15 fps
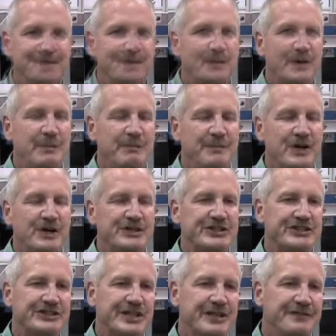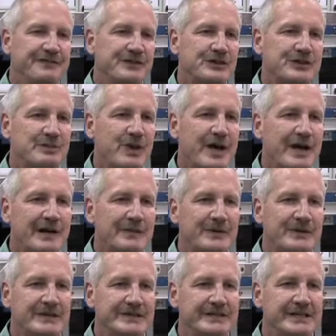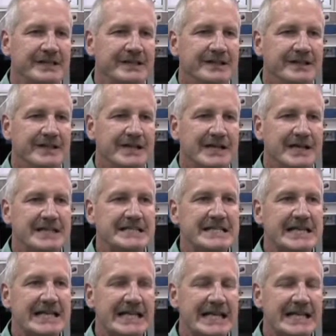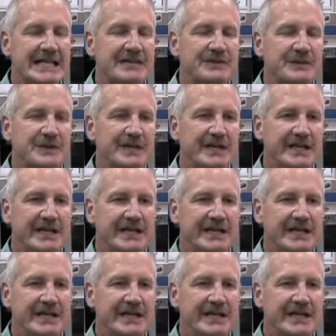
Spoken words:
We purchased our first Blackmore seeder in 1983,